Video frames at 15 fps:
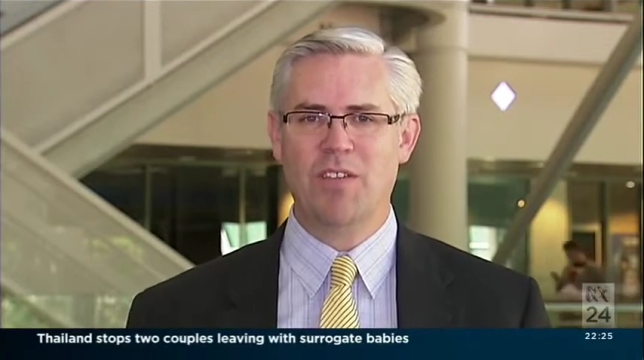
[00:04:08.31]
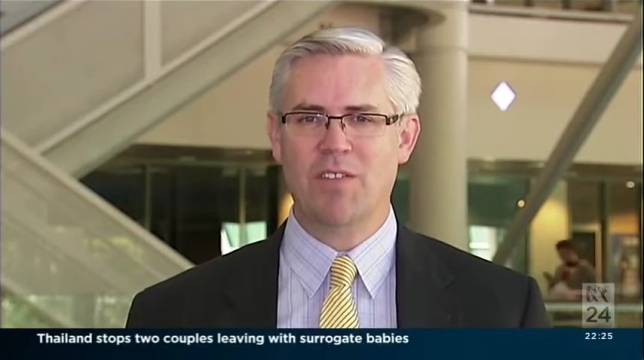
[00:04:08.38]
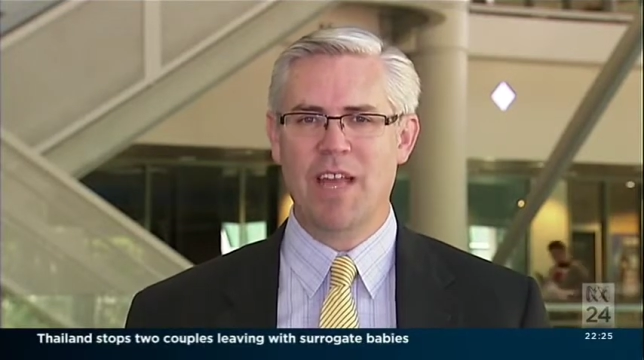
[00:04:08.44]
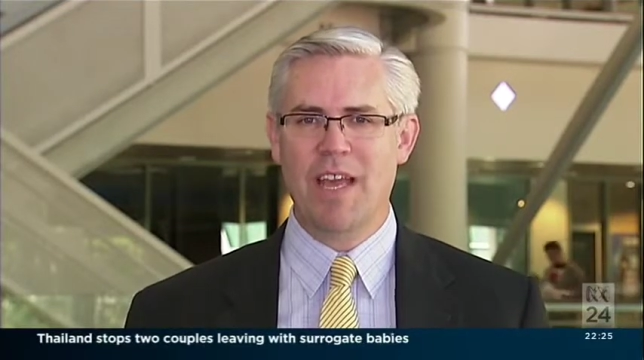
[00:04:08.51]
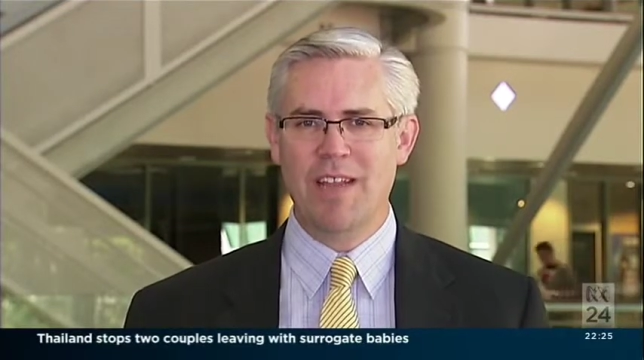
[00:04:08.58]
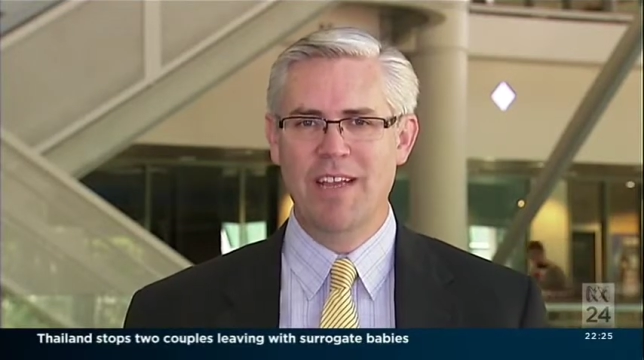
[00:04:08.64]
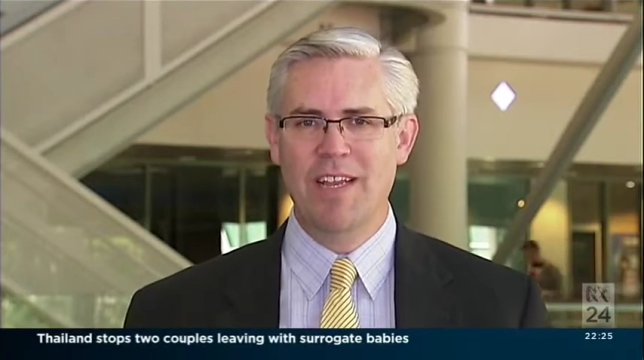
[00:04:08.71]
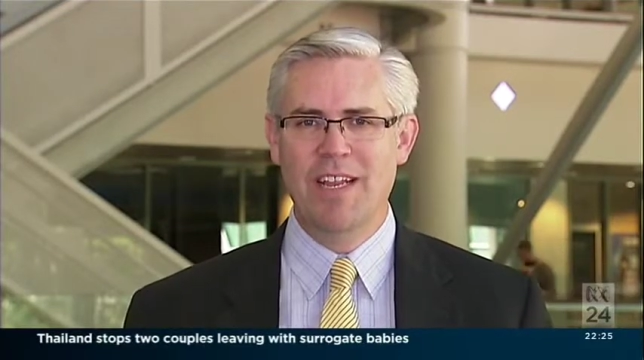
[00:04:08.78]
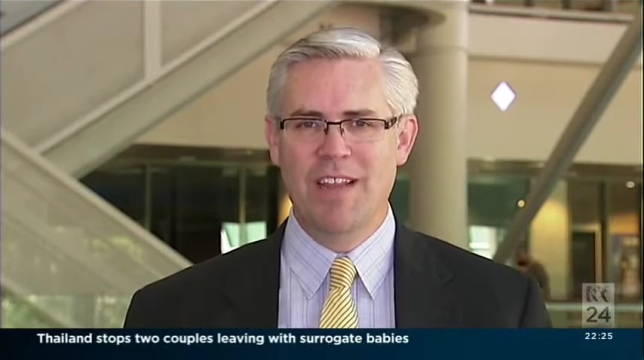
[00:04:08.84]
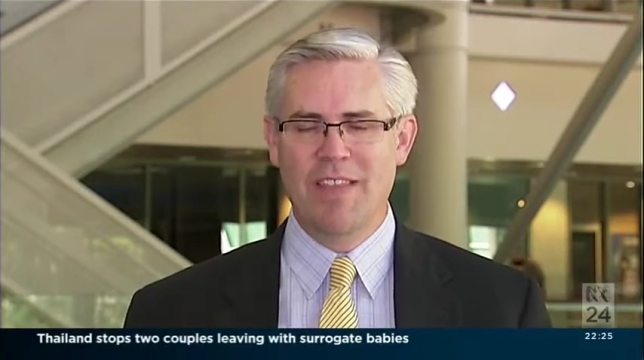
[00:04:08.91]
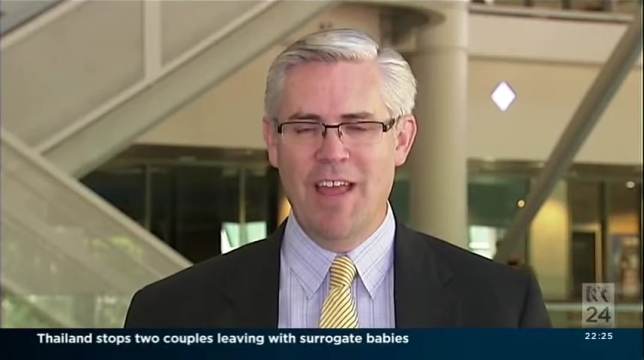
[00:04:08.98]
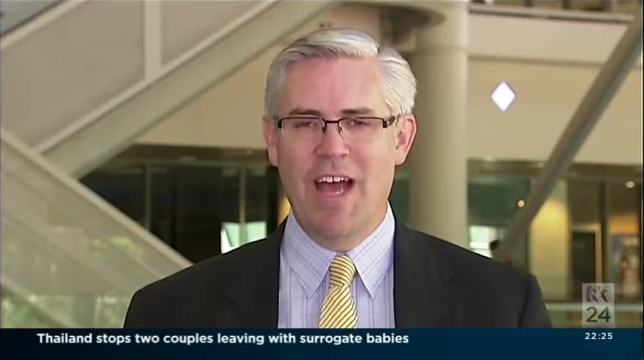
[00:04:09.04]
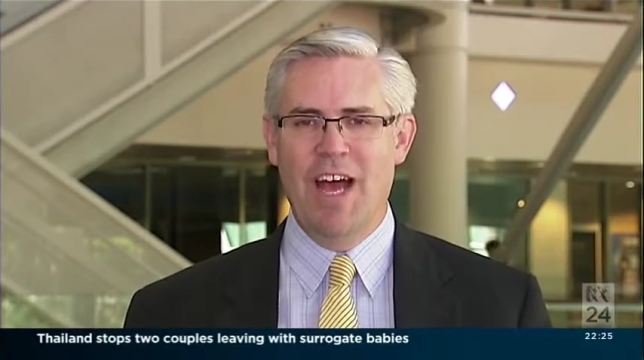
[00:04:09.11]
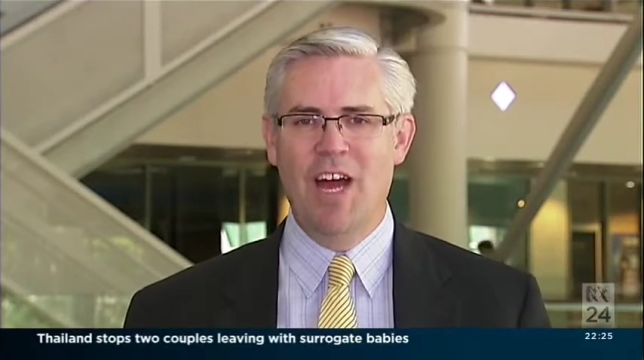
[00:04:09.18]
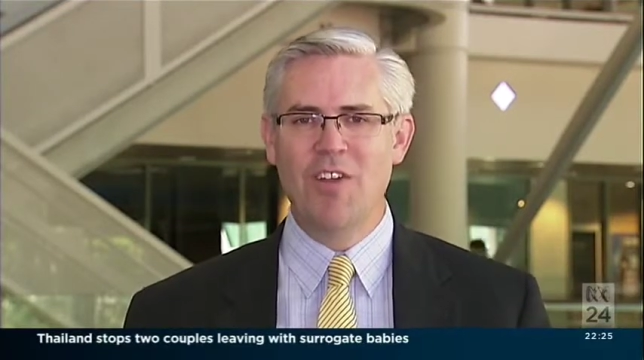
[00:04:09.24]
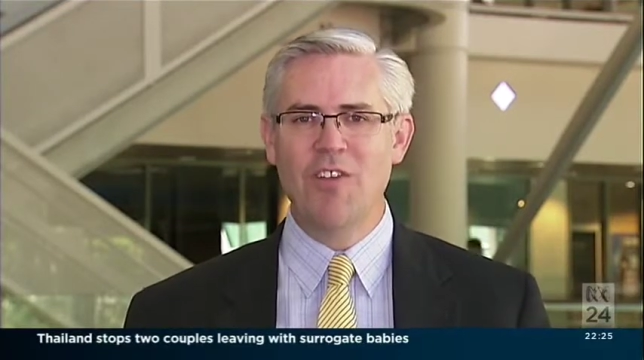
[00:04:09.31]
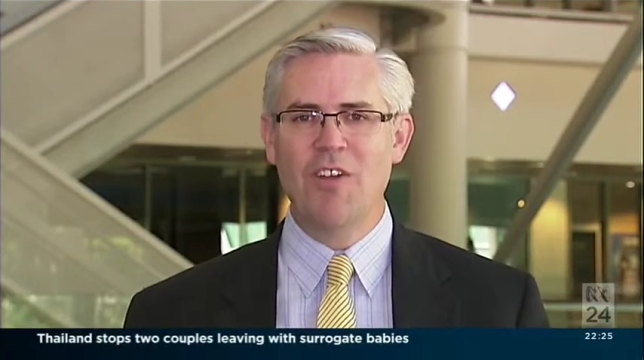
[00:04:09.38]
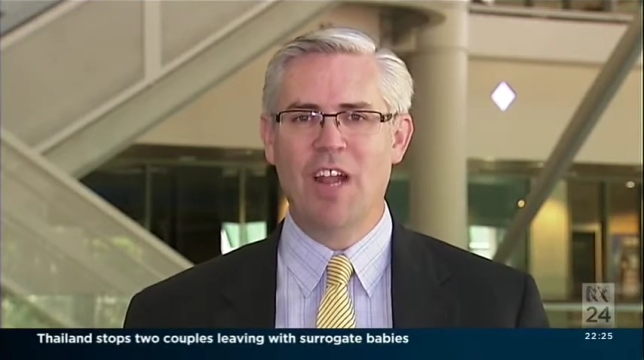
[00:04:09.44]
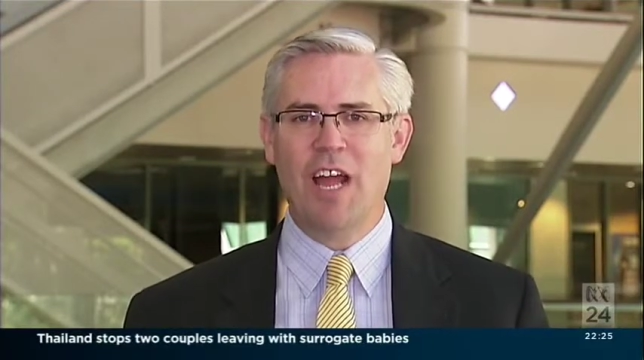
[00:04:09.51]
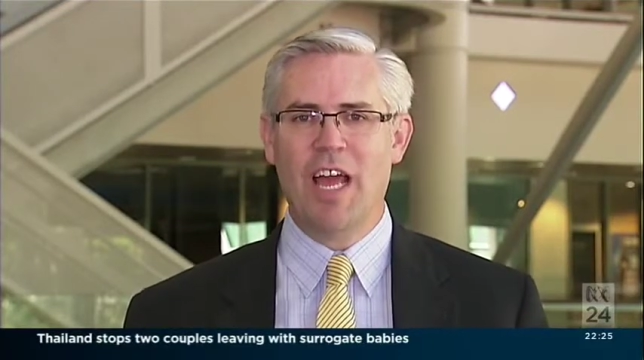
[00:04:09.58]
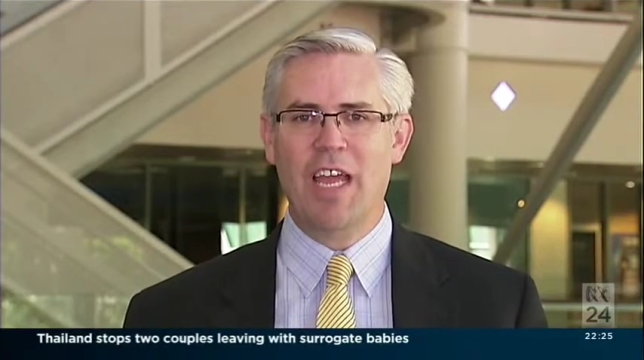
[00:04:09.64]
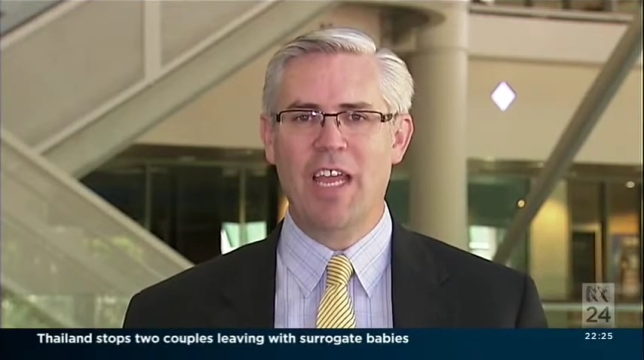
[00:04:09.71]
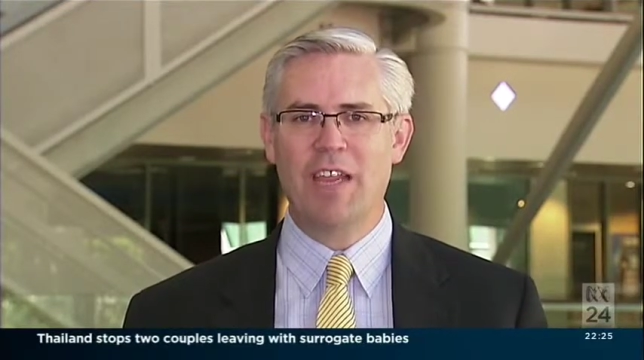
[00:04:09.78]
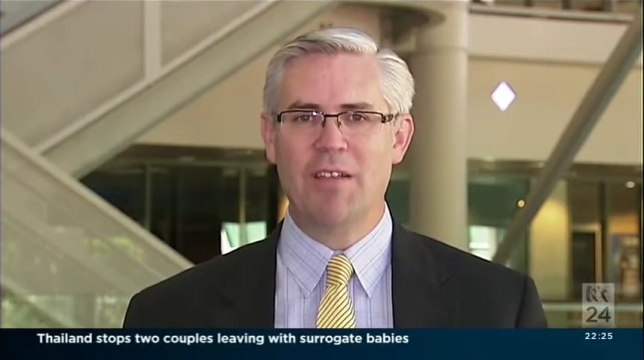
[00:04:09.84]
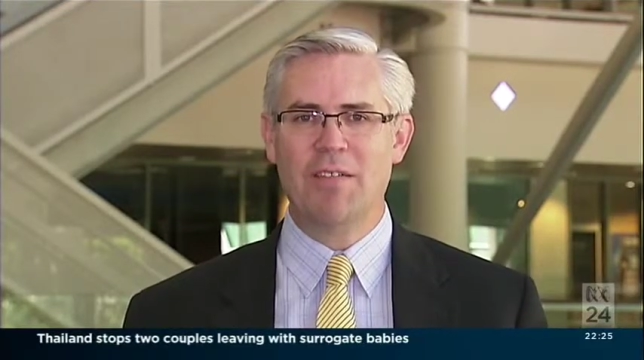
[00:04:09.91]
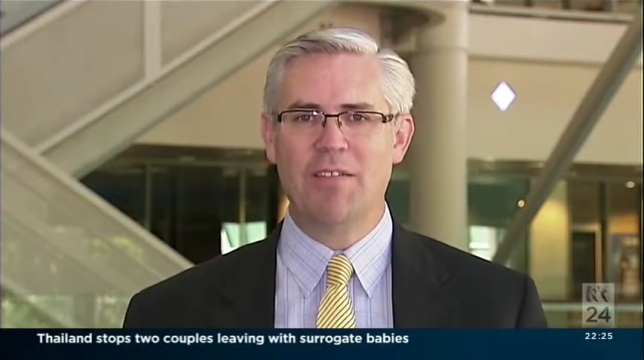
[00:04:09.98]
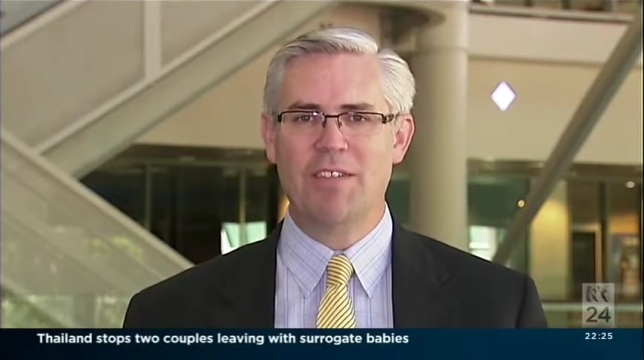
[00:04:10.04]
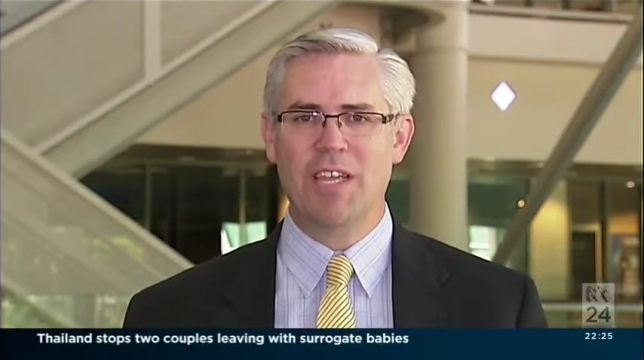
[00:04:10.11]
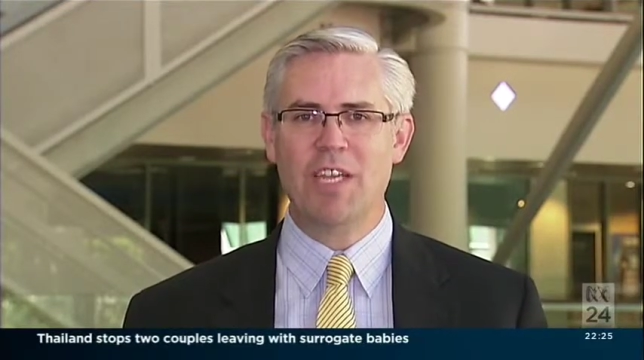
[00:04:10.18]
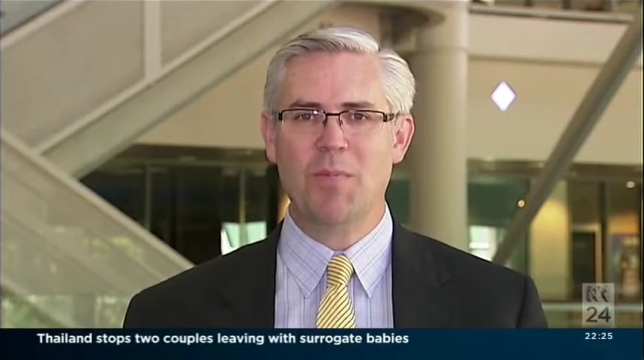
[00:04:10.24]
So that
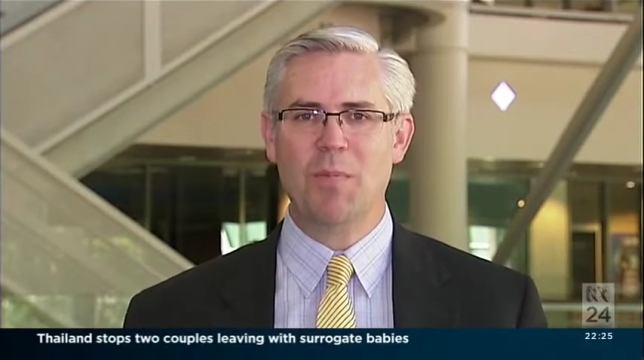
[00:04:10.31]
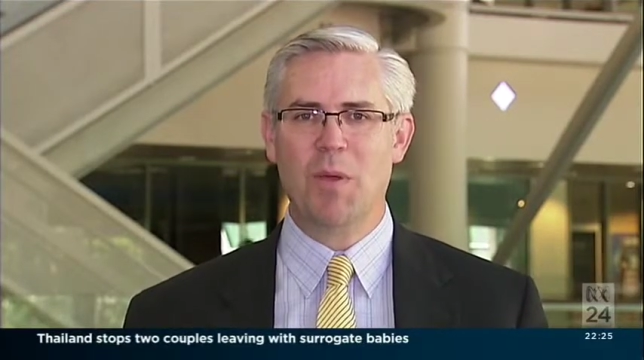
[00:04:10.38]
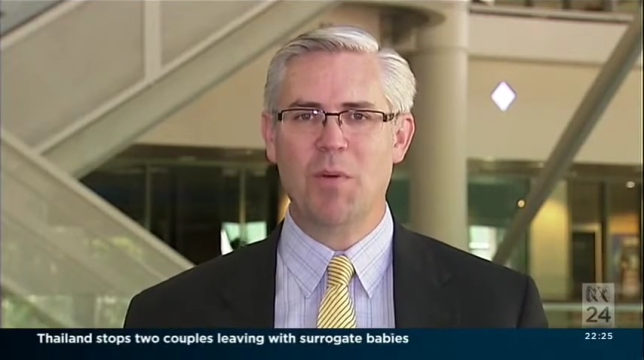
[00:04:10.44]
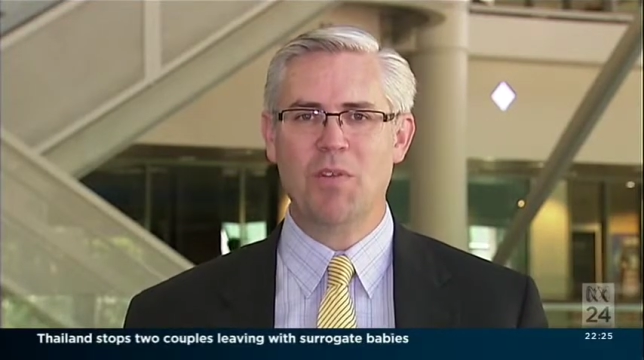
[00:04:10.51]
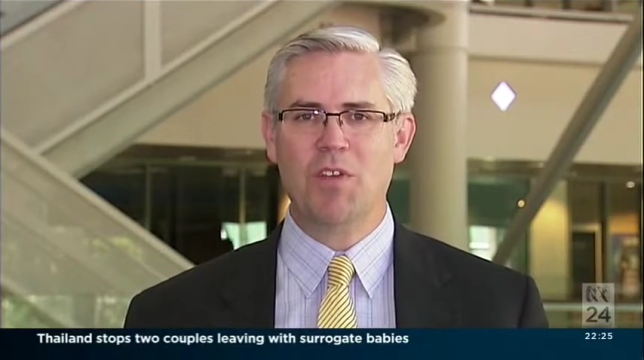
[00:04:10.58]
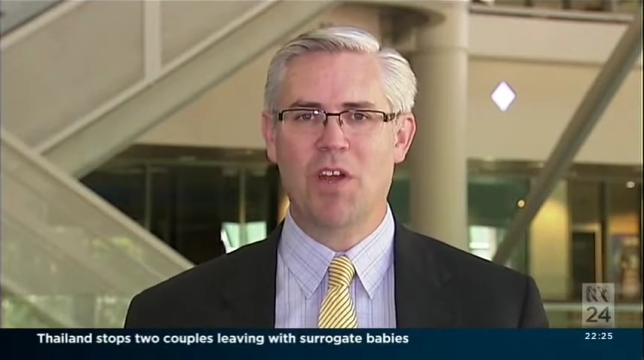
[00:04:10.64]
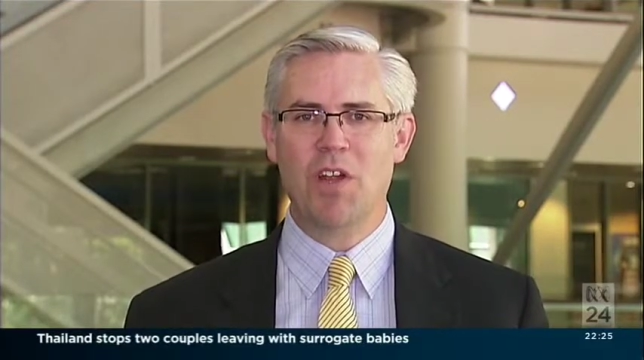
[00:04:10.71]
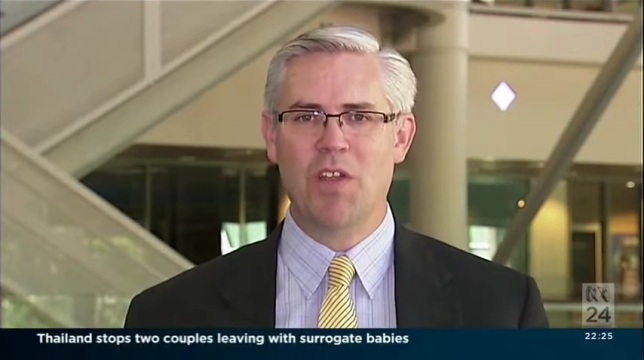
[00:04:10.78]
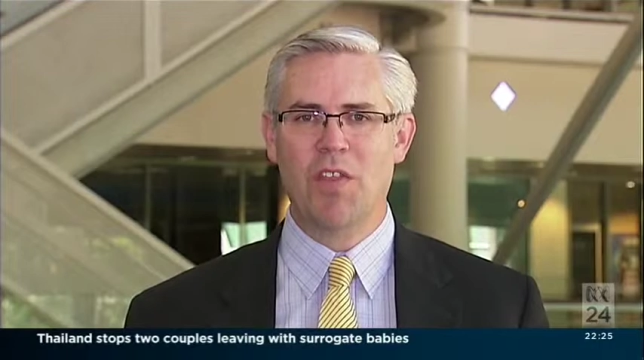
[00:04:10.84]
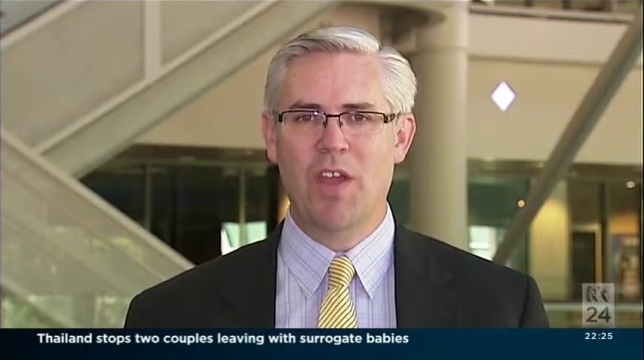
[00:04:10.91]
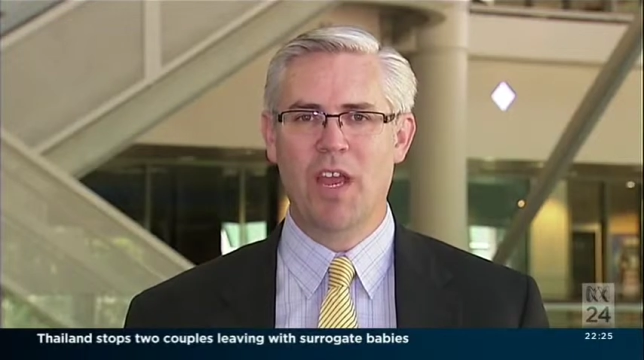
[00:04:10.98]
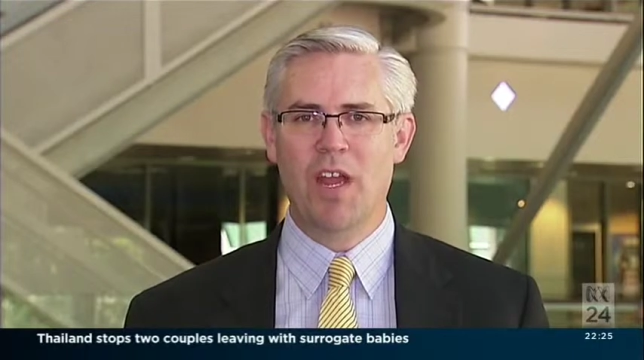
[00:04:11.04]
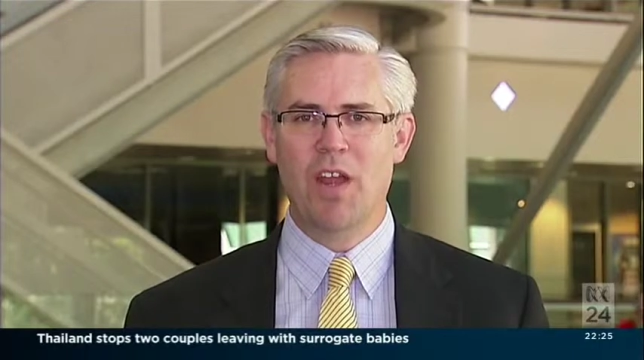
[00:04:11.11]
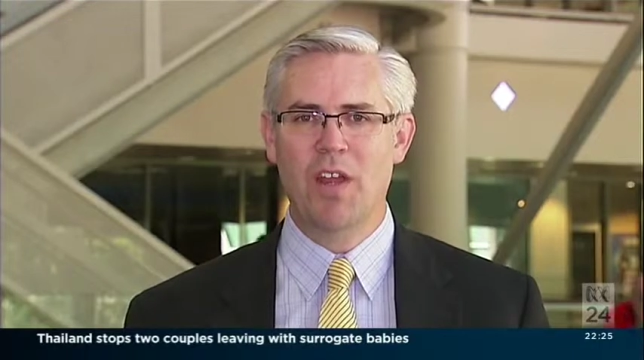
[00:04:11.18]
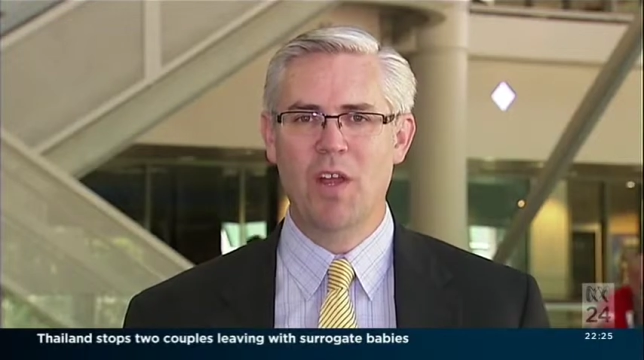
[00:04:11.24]
underlying sentiment was already there.